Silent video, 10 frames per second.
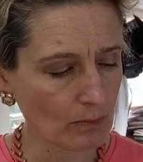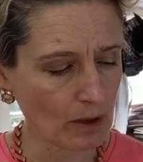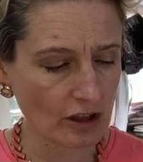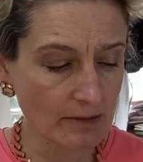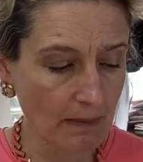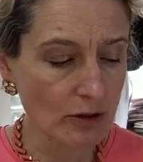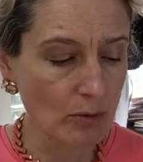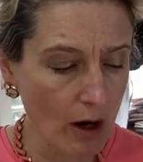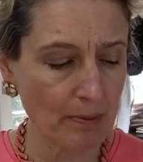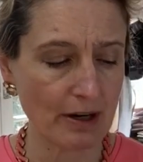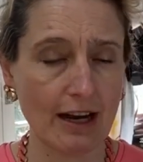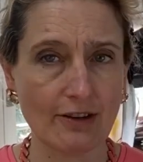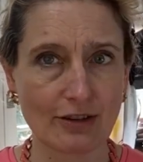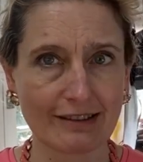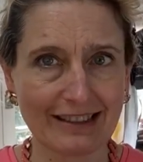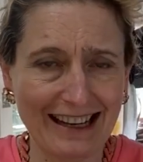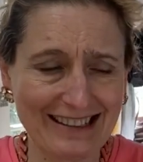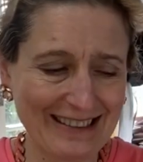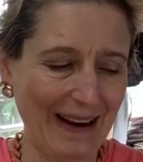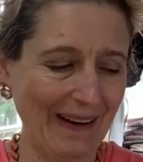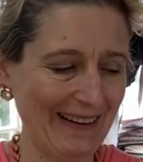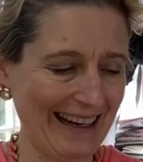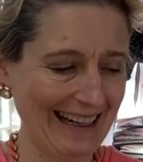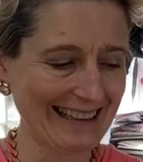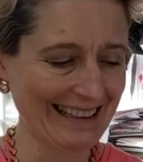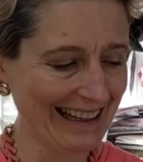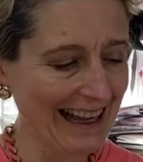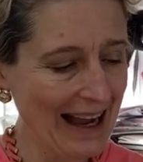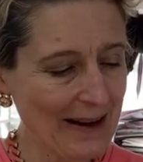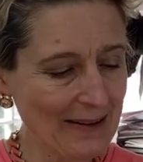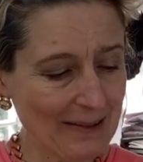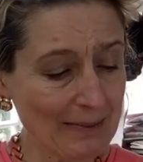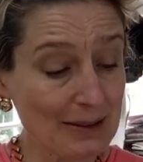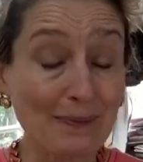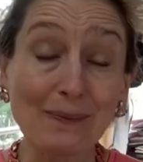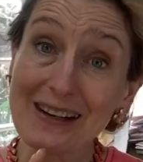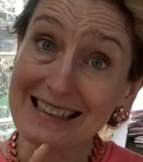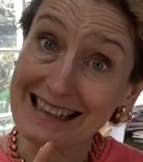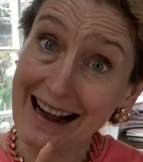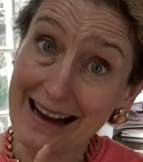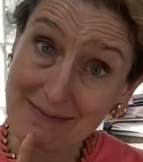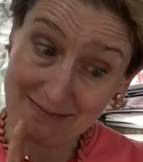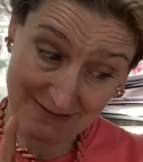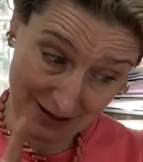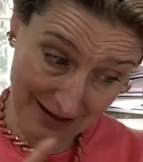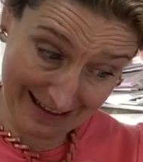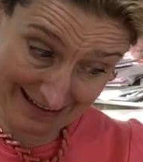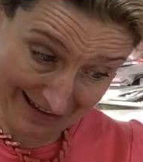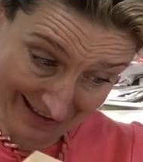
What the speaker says: "We're just about to open it," said Stoic. "But what I'm trying to